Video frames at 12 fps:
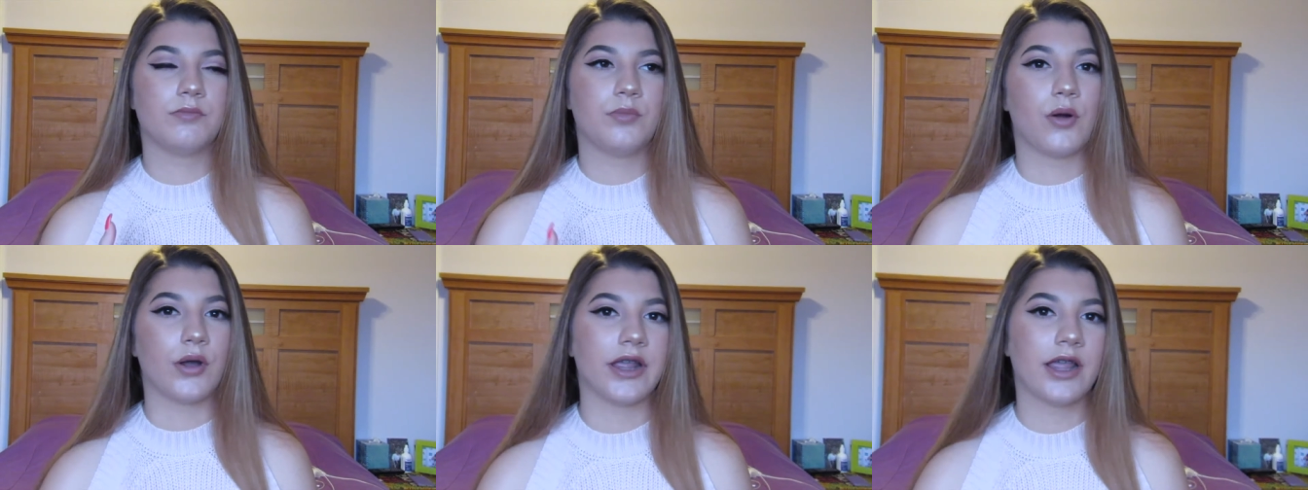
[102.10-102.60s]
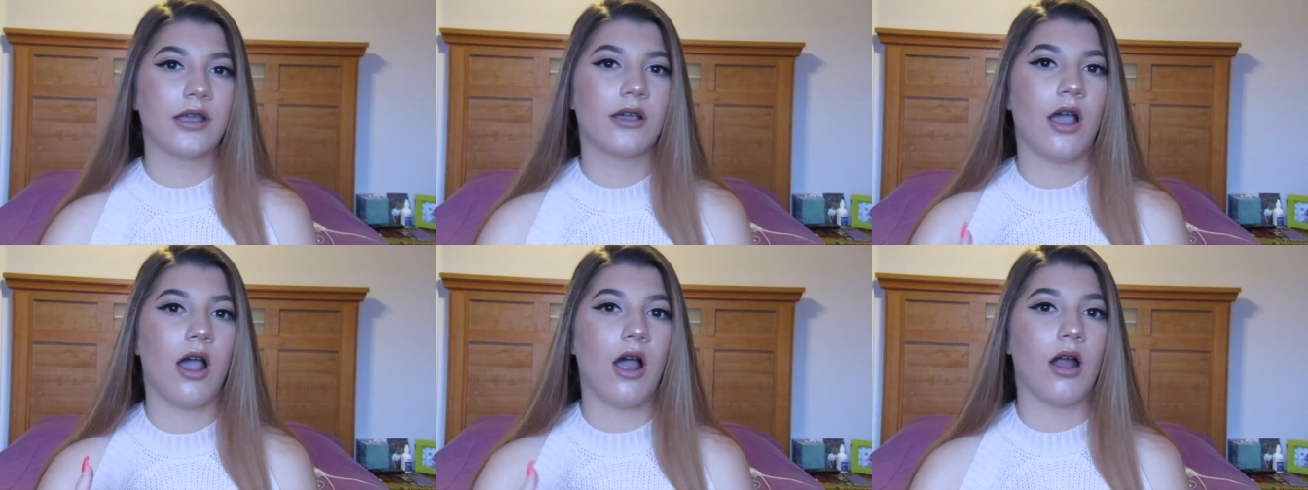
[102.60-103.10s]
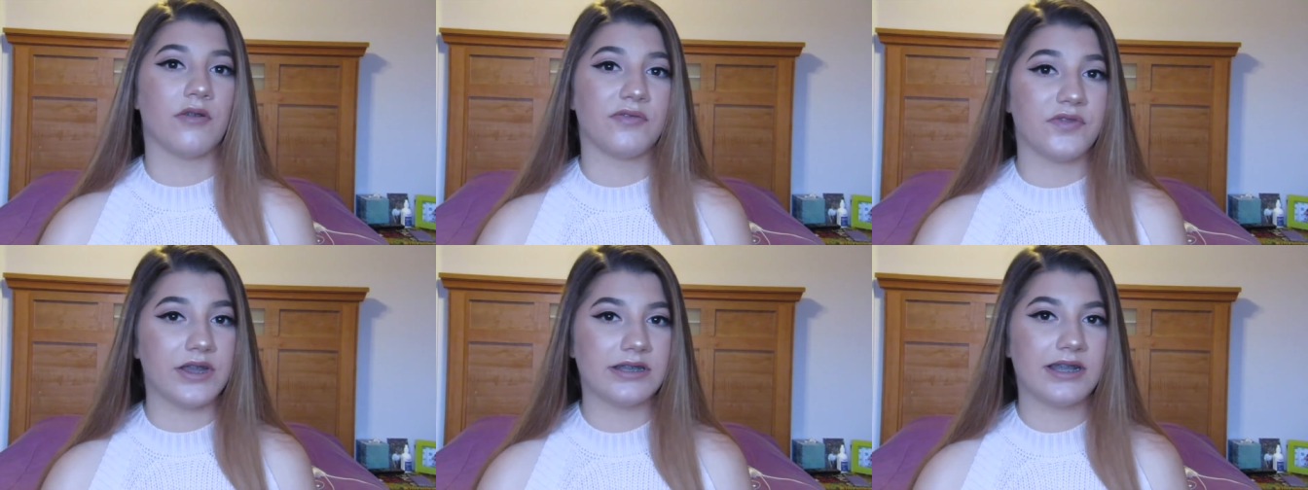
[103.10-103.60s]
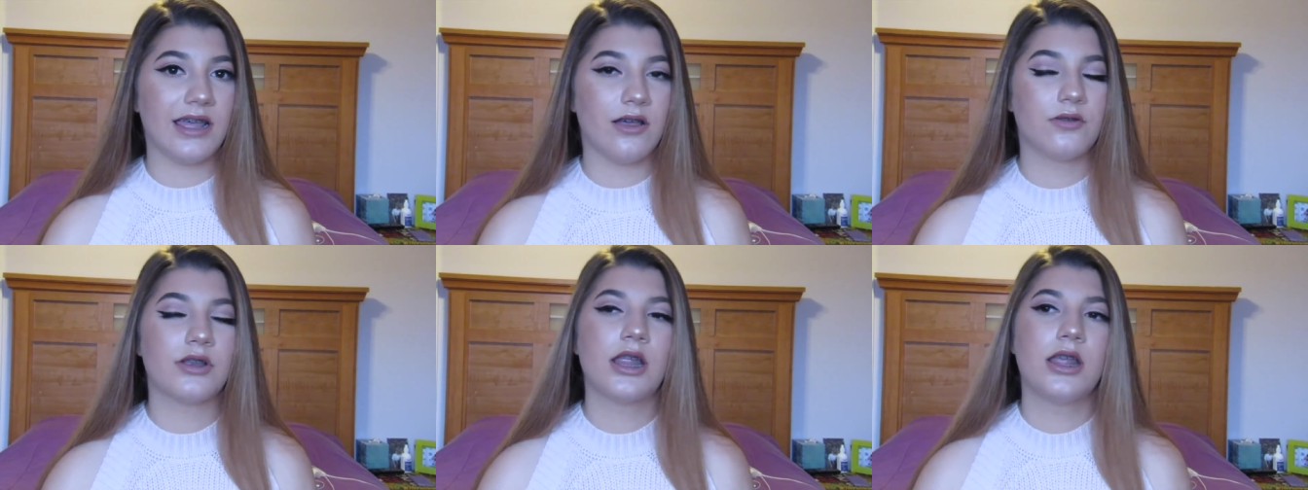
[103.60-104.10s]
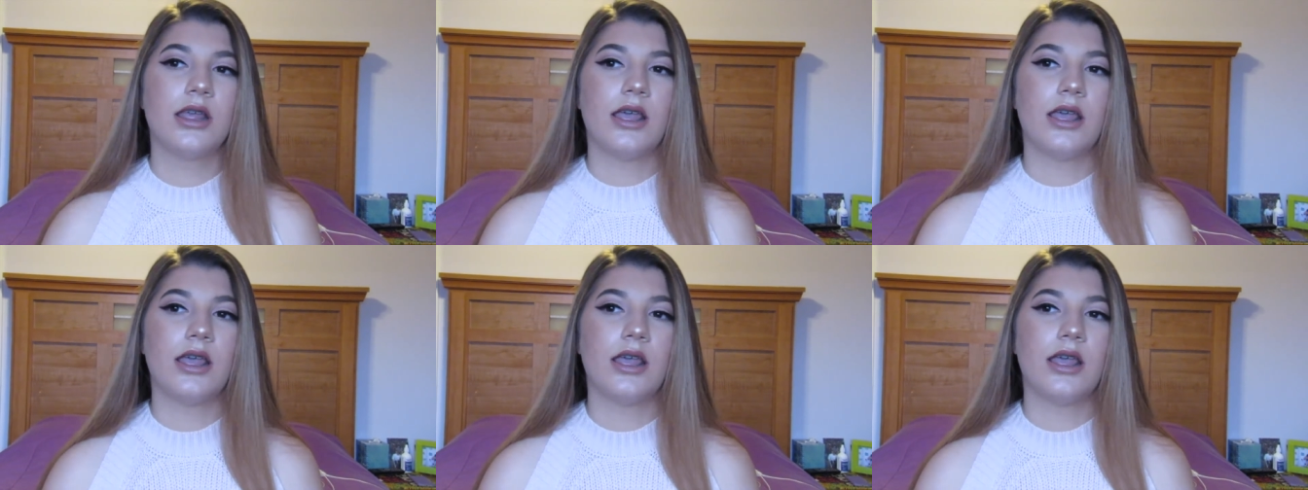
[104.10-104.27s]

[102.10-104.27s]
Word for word: putting our feet down